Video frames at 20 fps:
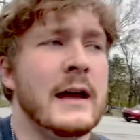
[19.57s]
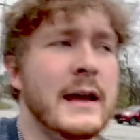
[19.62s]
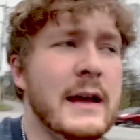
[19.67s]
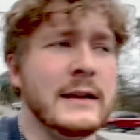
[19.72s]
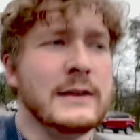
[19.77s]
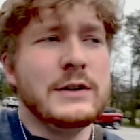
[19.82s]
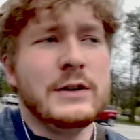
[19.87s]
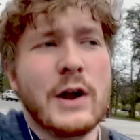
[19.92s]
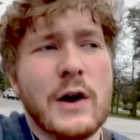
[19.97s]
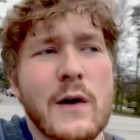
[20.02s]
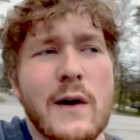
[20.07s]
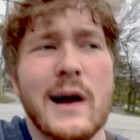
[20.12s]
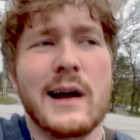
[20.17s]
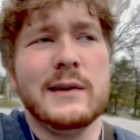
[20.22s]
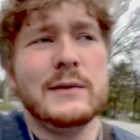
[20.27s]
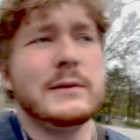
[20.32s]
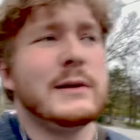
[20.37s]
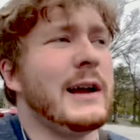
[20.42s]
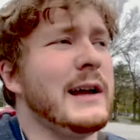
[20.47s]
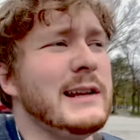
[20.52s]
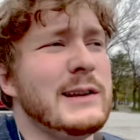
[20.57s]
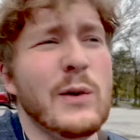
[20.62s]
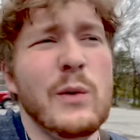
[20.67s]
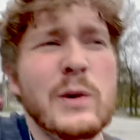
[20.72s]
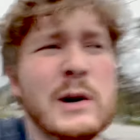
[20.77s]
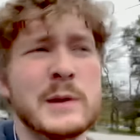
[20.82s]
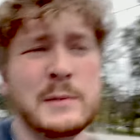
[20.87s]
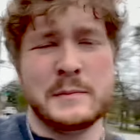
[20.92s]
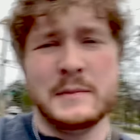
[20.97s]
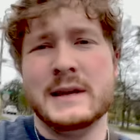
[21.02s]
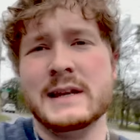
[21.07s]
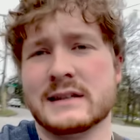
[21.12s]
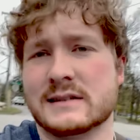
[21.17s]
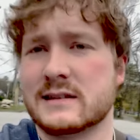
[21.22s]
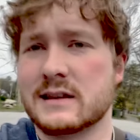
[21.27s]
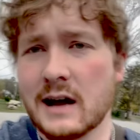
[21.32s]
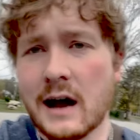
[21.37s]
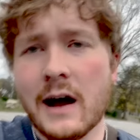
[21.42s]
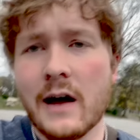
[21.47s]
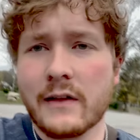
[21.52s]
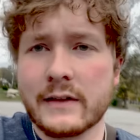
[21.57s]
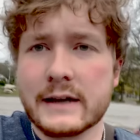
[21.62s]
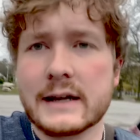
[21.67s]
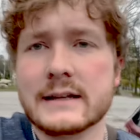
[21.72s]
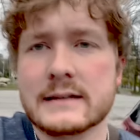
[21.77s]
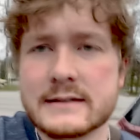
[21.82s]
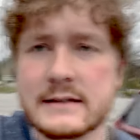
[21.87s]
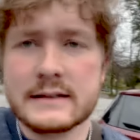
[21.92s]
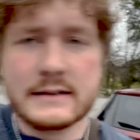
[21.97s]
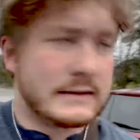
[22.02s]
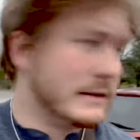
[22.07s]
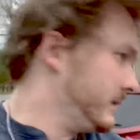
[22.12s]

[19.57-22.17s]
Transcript: And you know, I don't want to miss the holiday season,